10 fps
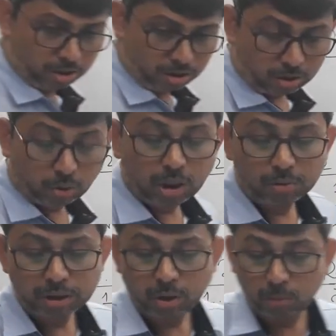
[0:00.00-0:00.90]
note
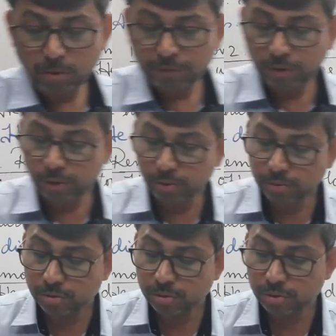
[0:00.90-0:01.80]
down the homework for
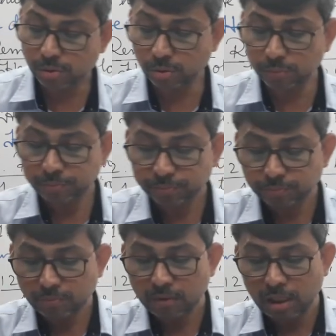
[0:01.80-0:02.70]
you. So
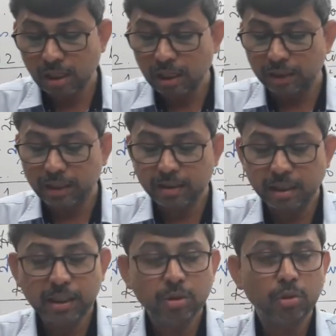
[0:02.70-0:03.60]
get
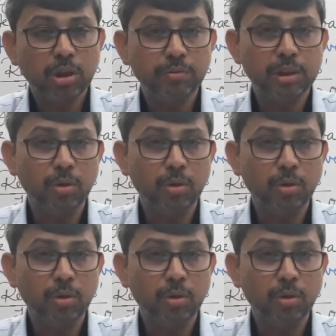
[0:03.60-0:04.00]
ready to note down the